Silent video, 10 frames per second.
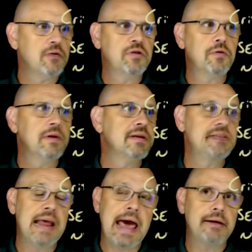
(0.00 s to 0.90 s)
doing this
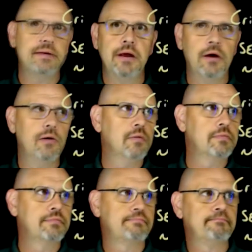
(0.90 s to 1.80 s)
and
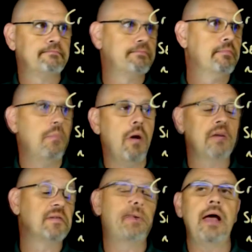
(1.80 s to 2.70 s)

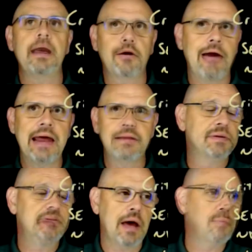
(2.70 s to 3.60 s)
multiplying or adding
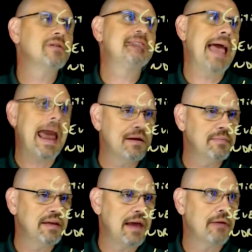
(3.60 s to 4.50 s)
them, I will say adding them
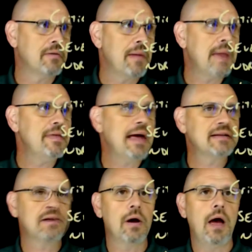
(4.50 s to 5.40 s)
together. Maybe
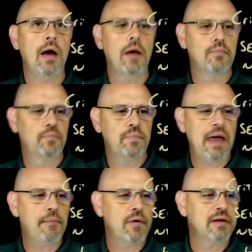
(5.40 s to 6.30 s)
that's
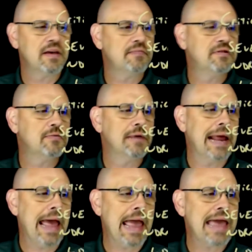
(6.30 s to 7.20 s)
that one gives you
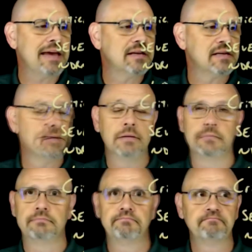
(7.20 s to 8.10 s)
an 8.
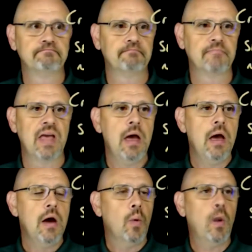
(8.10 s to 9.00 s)

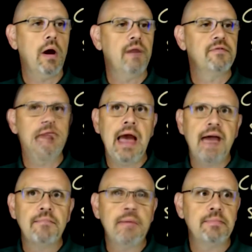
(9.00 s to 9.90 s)
Where if you
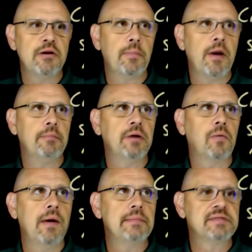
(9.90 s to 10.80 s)
have, maybe your public
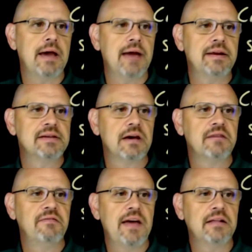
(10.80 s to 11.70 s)
website is
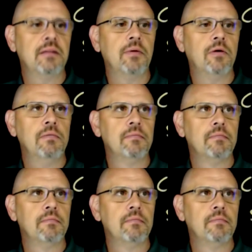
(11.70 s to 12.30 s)
unavailable,